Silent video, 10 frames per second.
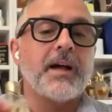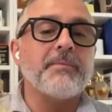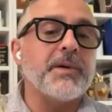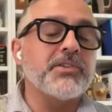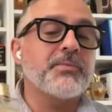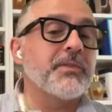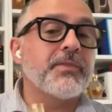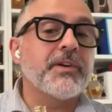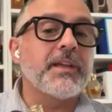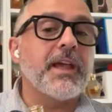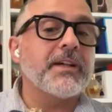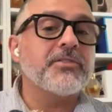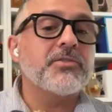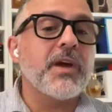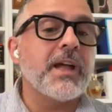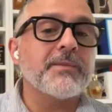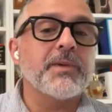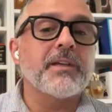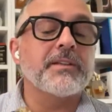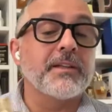much prefer the extract
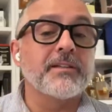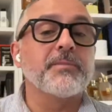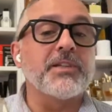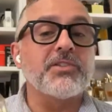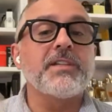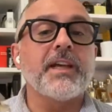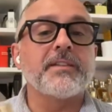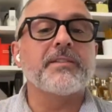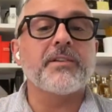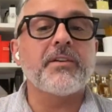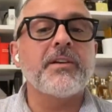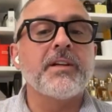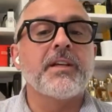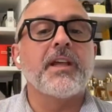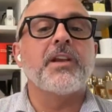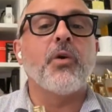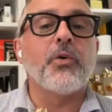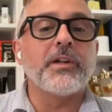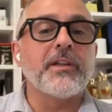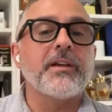because it is much denser and
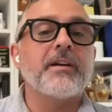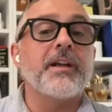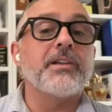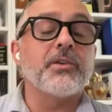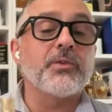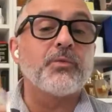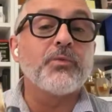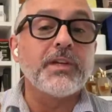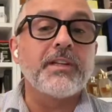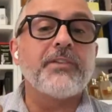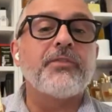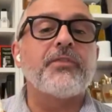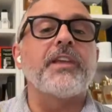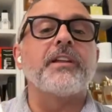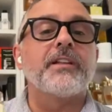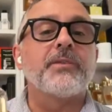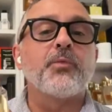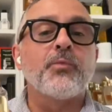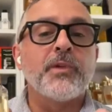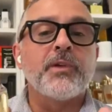oilier, and you can really feel
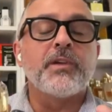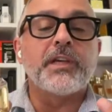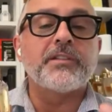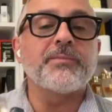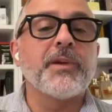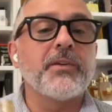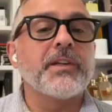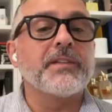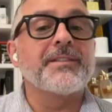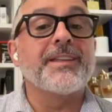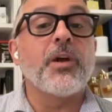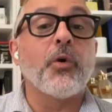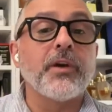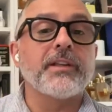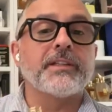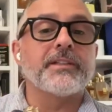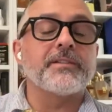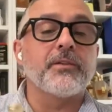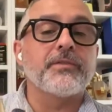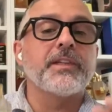and experience the oiliness
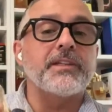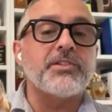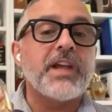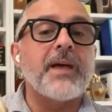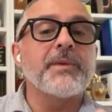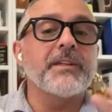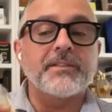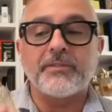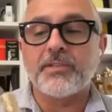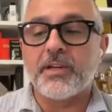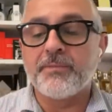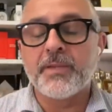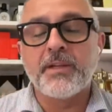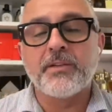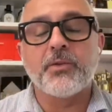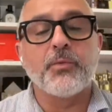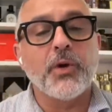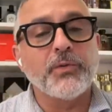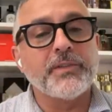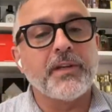of the jamminess of the
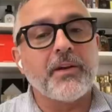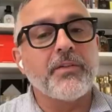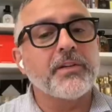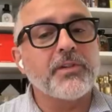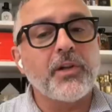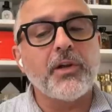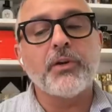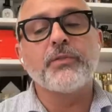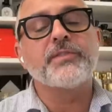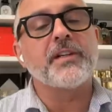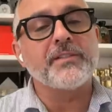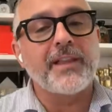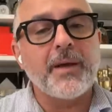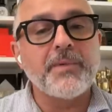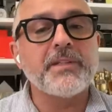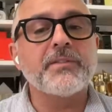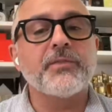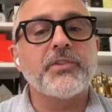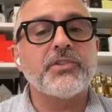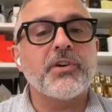rose in here. There's cloves, there's lemons
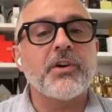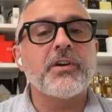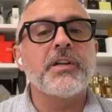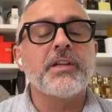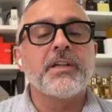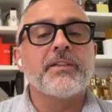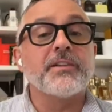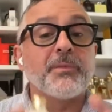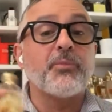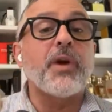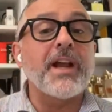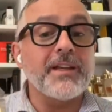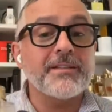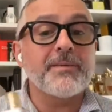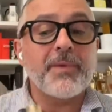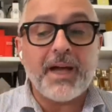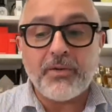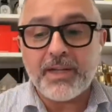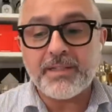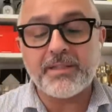for sure. There's a brightness
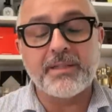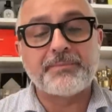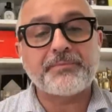about it.